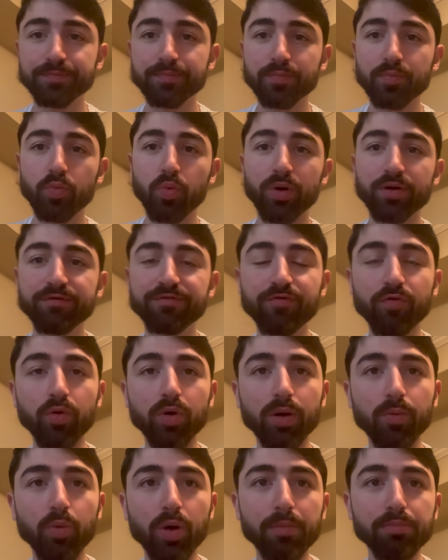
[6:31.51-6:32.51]
one
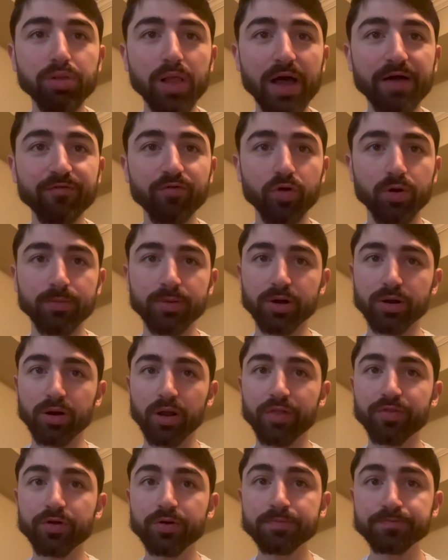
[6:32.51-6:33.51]
form, one platform, or
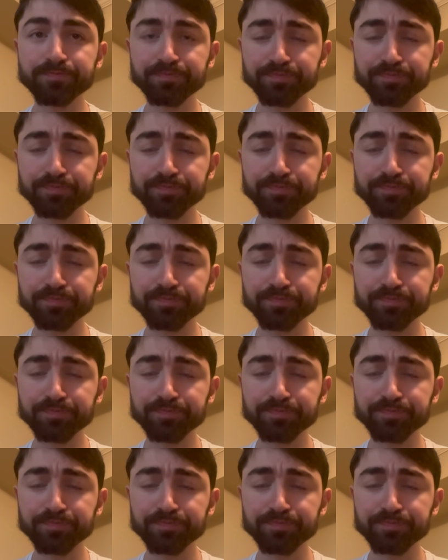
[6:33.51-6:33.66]
another.